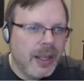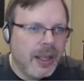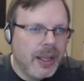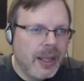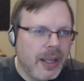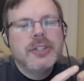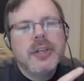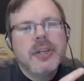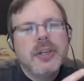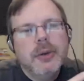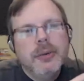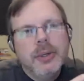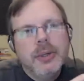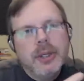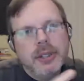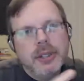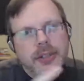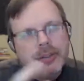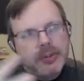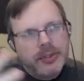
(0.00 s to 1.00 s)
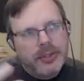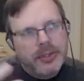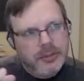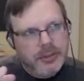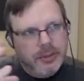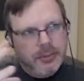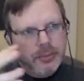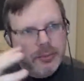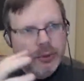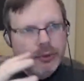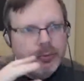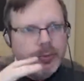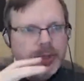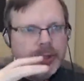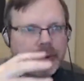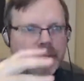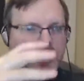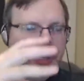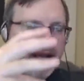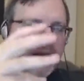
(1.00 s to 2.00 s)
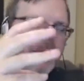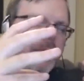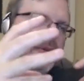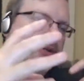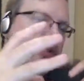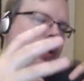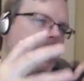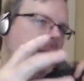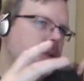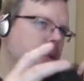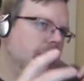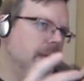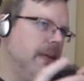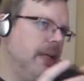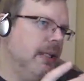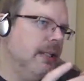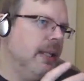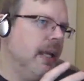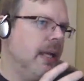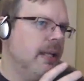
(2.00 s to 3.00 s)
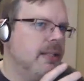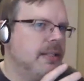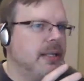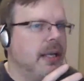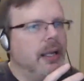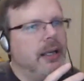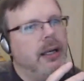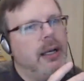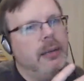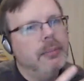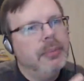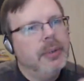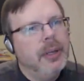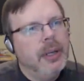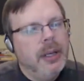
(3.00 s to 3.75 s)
So there's some movement around. You guys kind of get that set up.